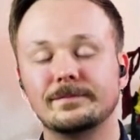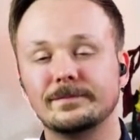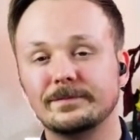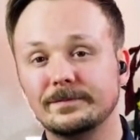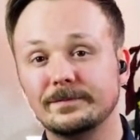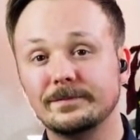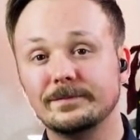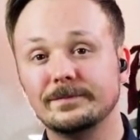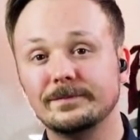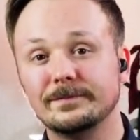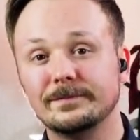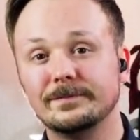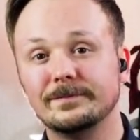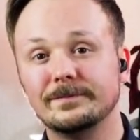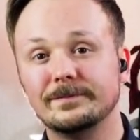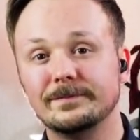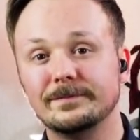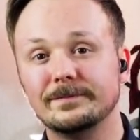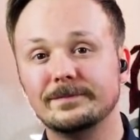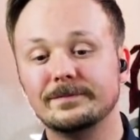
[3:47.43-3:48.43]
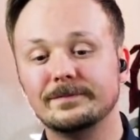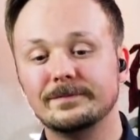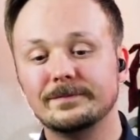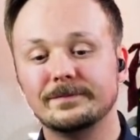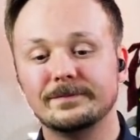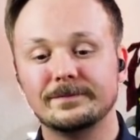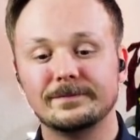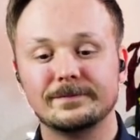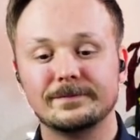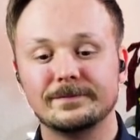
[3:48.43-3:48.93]

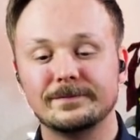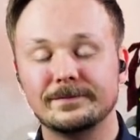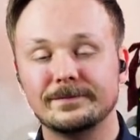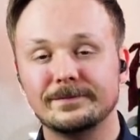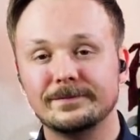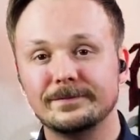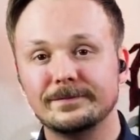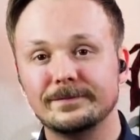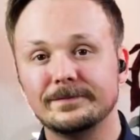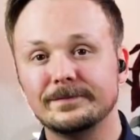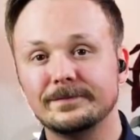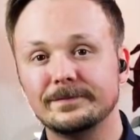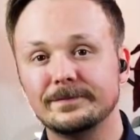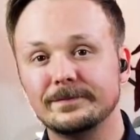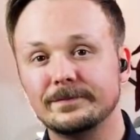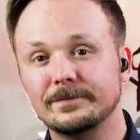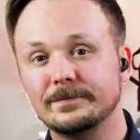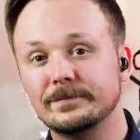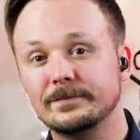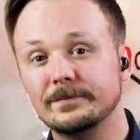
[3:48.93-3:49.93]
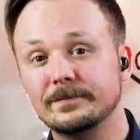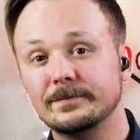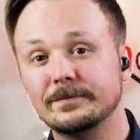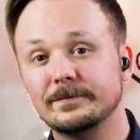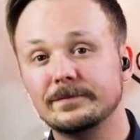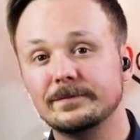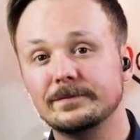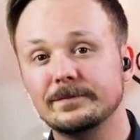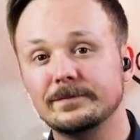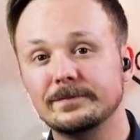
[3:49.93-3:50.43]

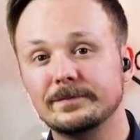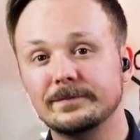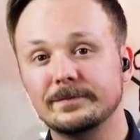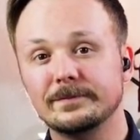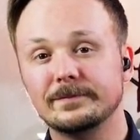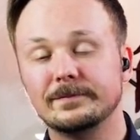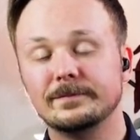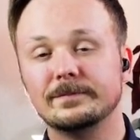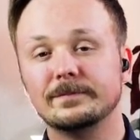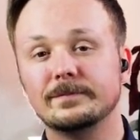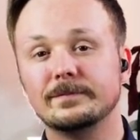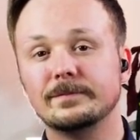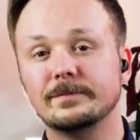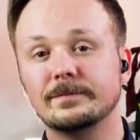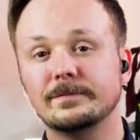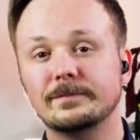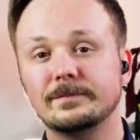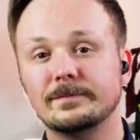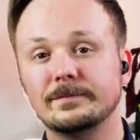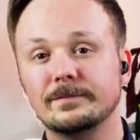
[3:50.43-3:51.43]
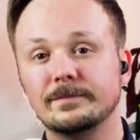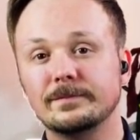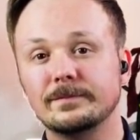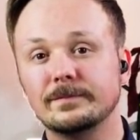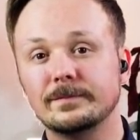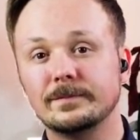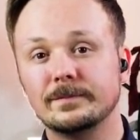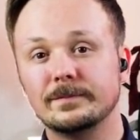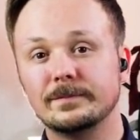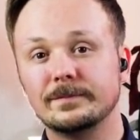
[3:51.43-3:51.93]

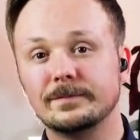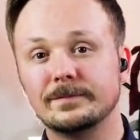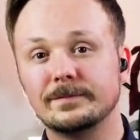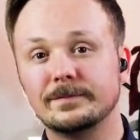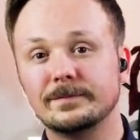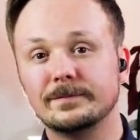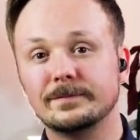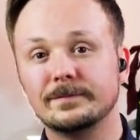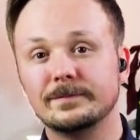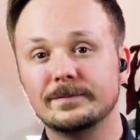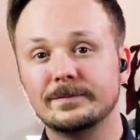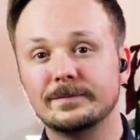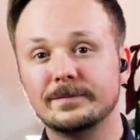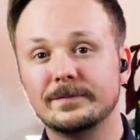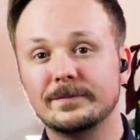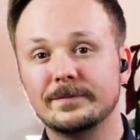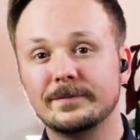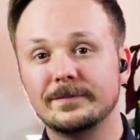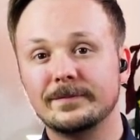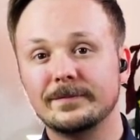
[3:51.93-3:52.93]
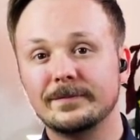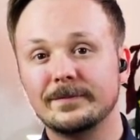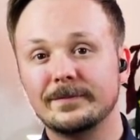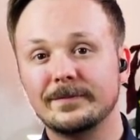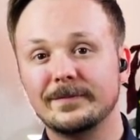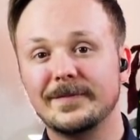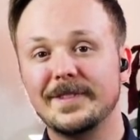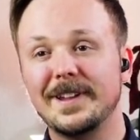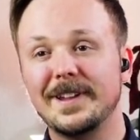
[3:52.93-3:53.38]
(silent)